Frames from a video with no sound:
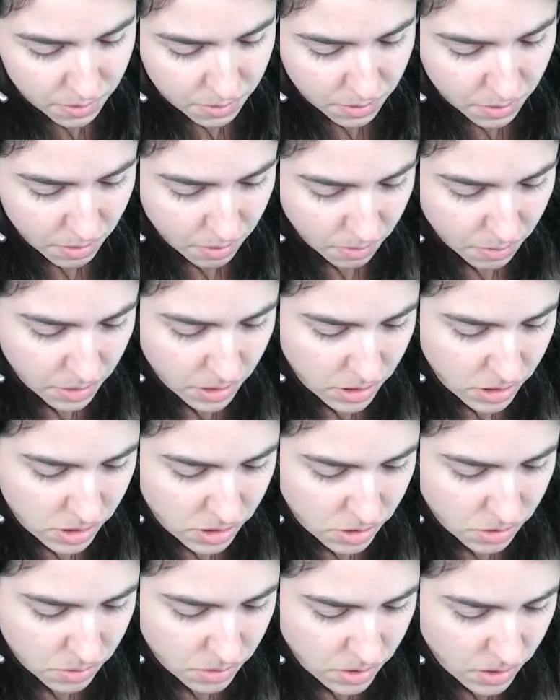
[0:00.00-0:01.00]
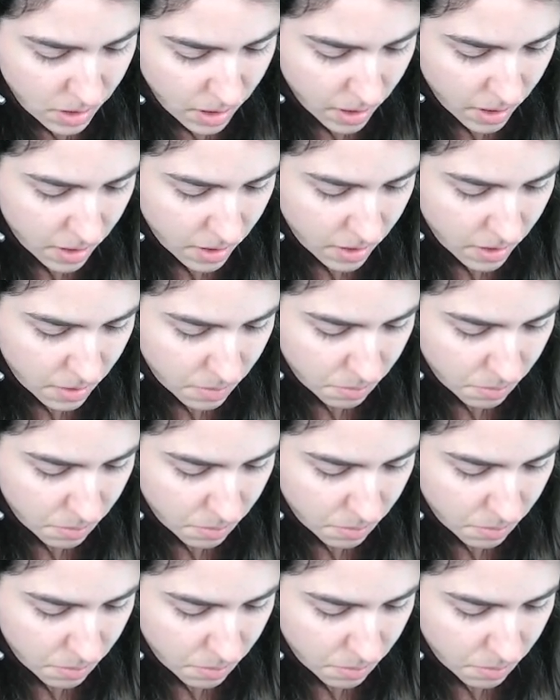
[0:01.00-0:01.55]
You don't want to just do a dot and then